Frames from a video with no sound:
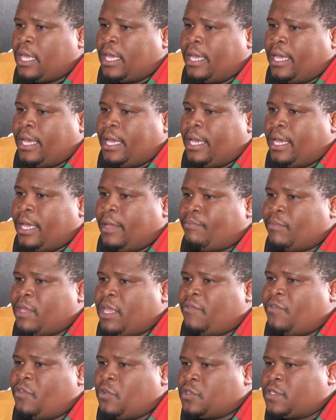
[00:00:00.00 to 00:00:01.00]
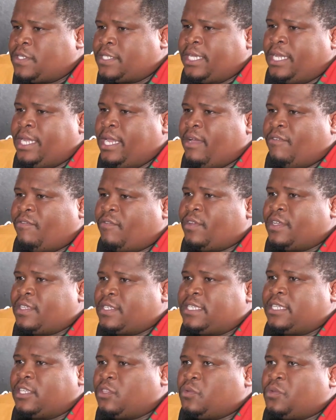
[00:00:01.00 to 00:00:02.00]
If you still have
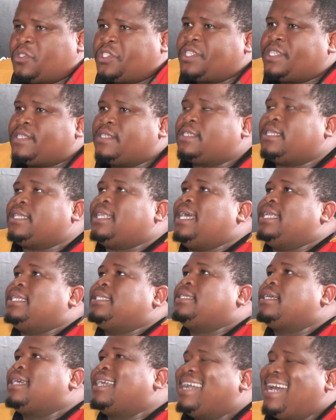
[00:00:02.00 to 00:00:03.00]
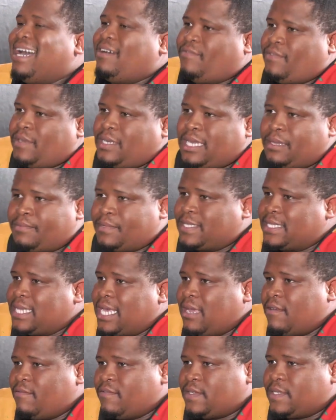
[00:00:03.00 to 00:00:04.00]
institutions that govern
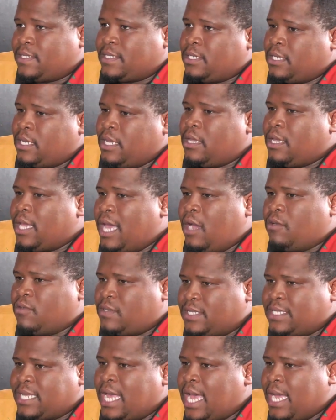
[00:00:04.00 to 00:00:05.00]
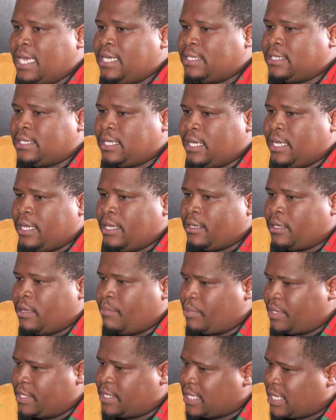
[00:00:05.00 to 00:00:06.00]
themselves outside
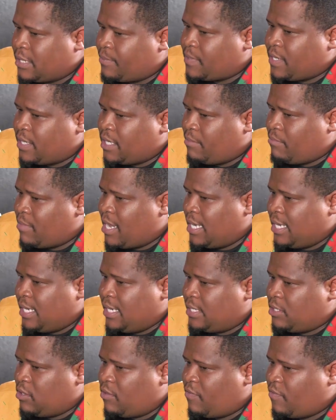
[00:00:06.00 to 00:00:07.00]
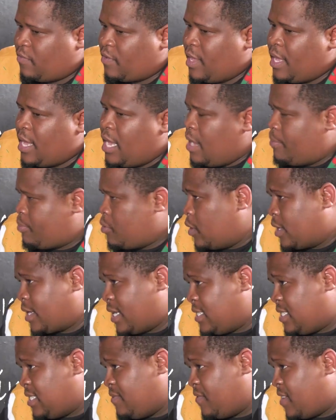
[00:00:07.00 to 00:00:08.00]
the prescripts and the mandate of a
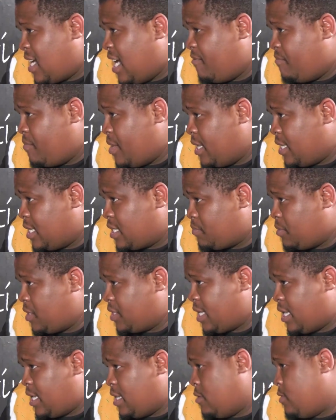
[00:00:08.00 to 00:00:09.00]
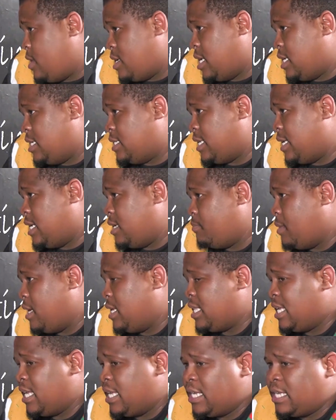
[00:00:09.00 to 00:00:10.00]
progressive government, especially the one that is led
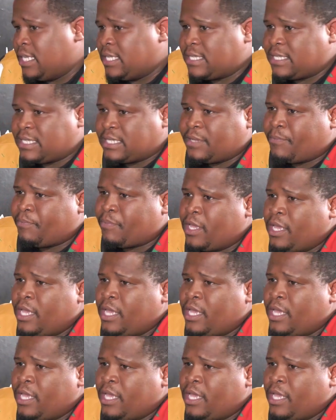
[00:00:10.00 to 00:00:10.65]
by the ANC,